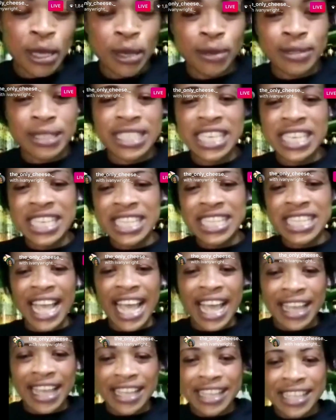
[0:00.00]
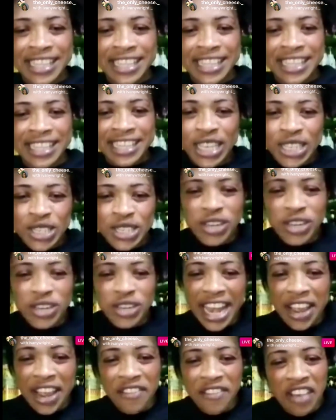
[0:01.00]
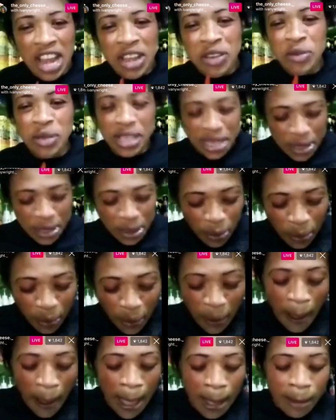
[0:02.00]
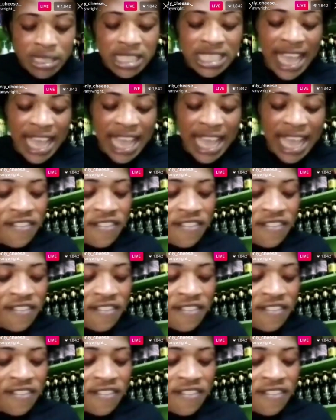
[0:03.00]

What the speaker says: King mix up seat here. You should have never do it though.